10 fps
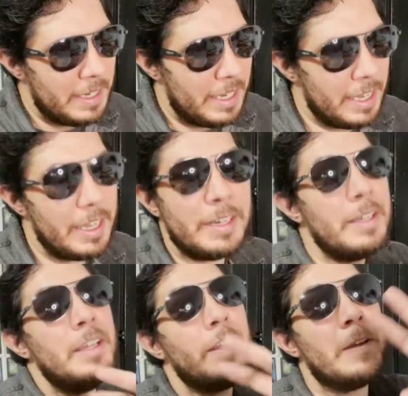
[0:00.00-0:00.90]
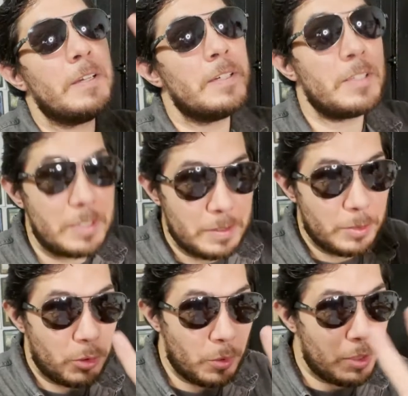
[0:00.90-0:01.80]
And there's
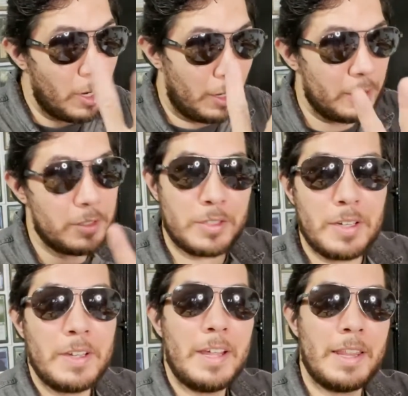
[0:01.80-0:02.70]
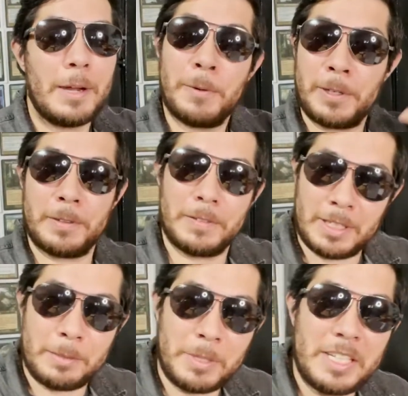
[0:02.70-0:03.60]
two cards that were
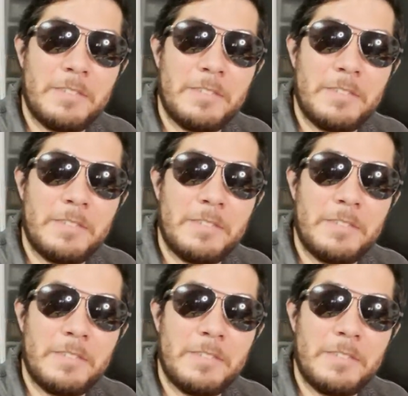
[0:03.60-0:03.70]
gonna be the